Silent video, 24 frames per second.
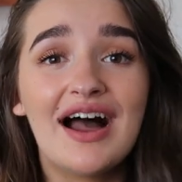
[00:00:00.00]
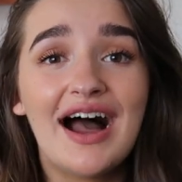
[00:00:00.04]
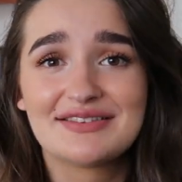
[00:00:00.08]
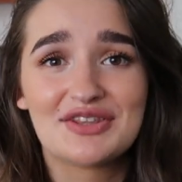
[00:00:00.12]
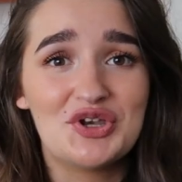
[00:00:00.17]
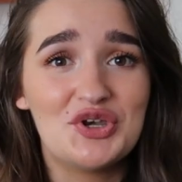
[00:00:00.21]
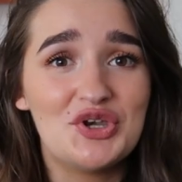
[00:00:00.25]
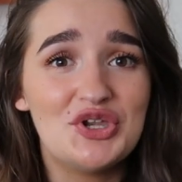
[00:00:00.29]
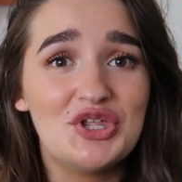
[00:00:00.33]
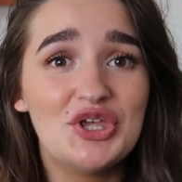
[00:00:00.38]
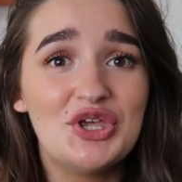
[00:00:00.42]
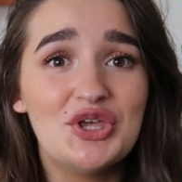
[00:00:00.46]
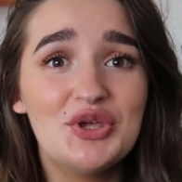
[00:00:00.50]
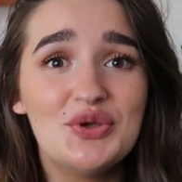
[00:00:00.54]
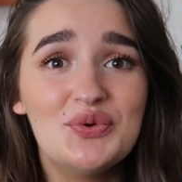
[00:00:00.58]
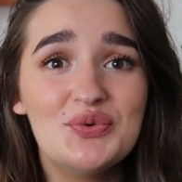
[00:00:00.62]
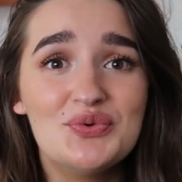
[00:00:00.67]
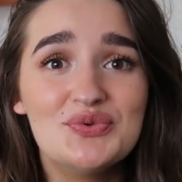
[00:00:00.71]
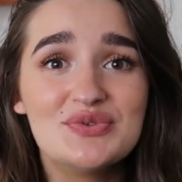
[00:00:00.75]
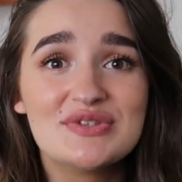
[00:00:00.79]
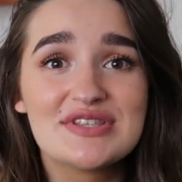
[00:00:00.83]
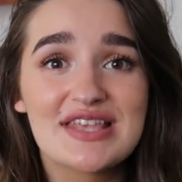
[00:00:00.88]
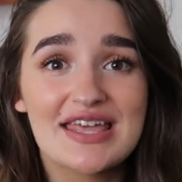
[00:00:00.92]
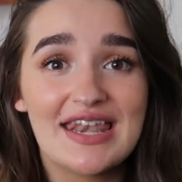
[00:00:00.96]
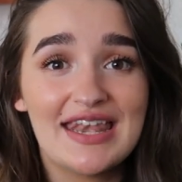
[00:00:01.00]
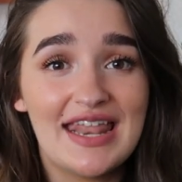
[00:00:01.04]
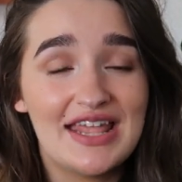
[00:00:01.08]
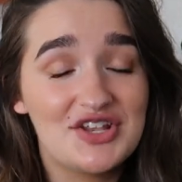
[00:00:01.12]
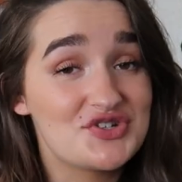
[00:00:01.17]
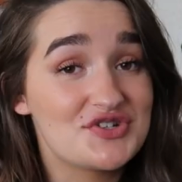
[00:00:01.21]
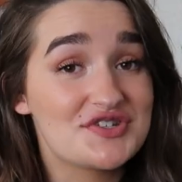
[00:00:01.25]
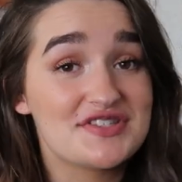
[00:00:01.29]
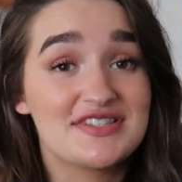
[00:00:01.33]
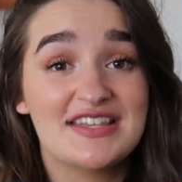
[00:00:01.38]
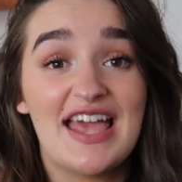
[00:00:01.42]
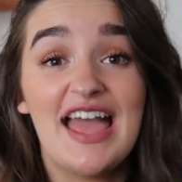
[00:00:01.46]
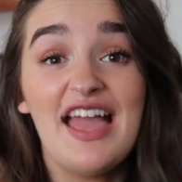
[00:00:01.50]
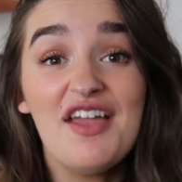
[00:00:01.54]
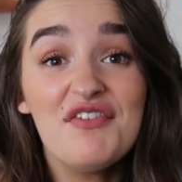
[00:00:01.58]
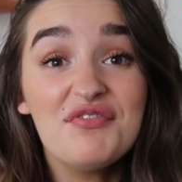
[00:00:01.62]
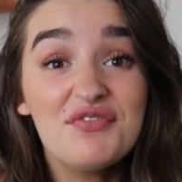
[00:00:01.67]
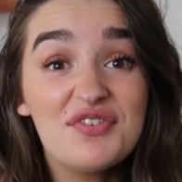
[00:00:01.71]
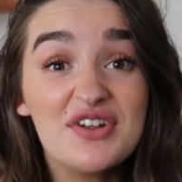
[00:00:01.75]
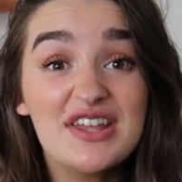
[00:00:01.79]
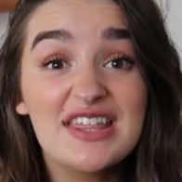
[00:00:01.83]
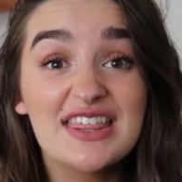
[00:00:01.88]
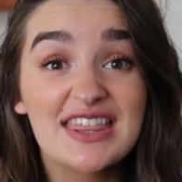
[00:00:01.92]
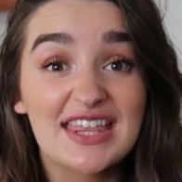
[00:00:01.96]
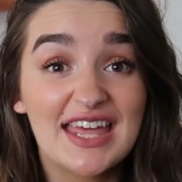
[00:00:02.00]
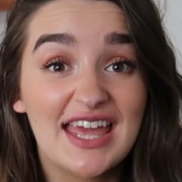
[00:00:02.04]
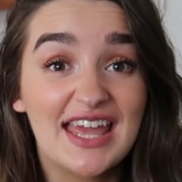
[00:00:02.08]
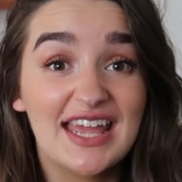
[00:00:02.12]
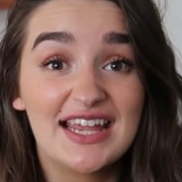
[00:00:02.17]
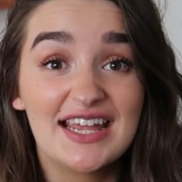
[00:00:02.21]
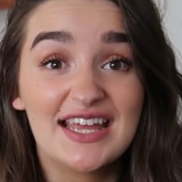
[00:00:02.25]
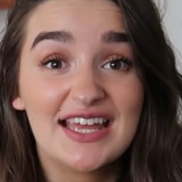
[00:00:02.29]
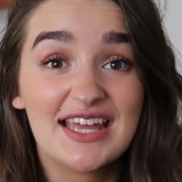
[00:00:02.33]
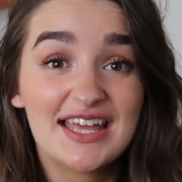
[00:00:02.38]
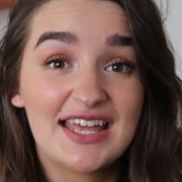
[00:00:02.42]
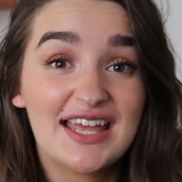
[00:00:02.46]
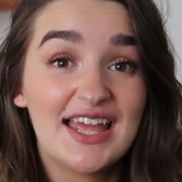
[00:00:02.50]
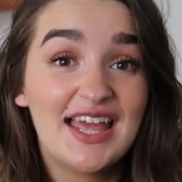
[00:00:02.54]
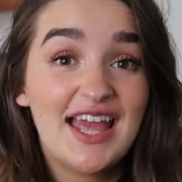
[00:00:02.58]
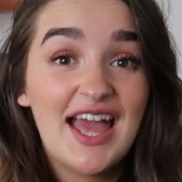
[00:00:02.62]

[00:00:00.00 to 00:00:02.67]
the news and just everything.